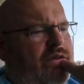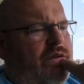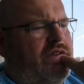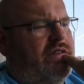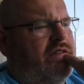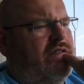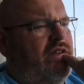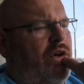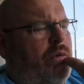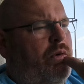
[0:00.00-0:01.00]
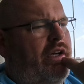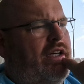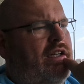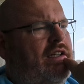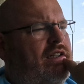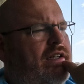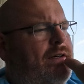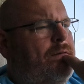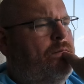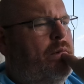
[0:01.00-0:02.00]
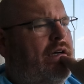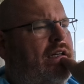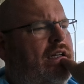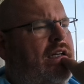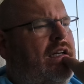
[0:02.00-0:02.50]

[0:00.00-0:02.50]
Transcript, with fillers: which is heartbreaking. Uh, but